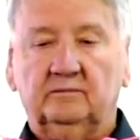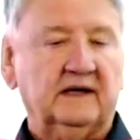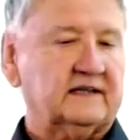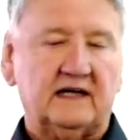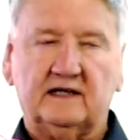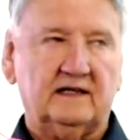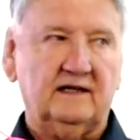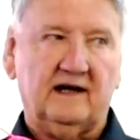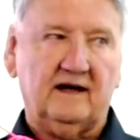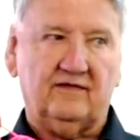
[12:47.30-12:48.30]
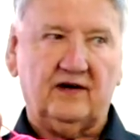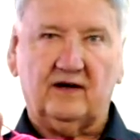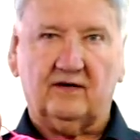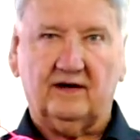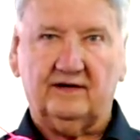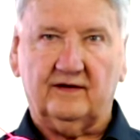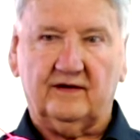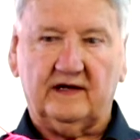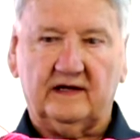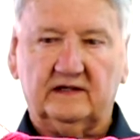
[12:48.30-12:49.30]
But they didn't have hair on their
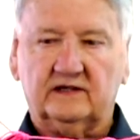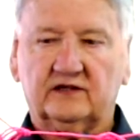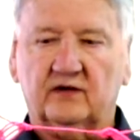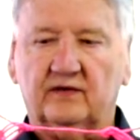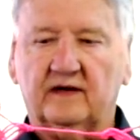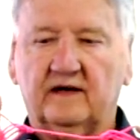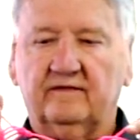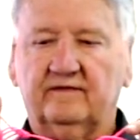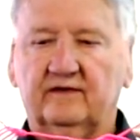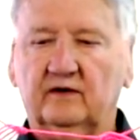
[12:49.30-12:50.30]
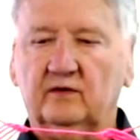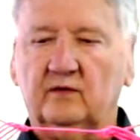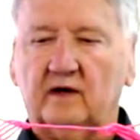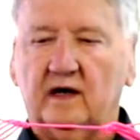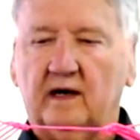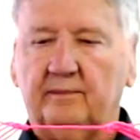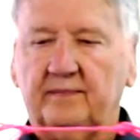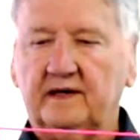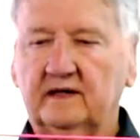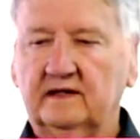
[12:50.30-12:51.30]
heads, so they flew up
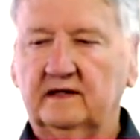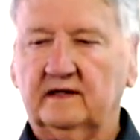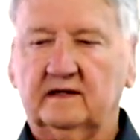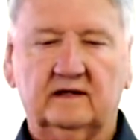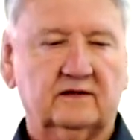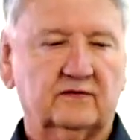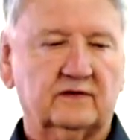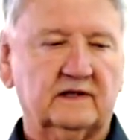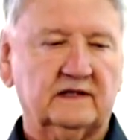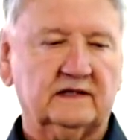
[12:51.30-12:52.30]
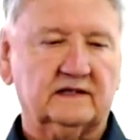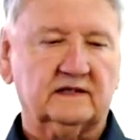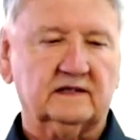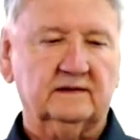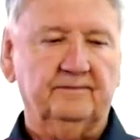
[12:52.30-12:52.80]
into the trees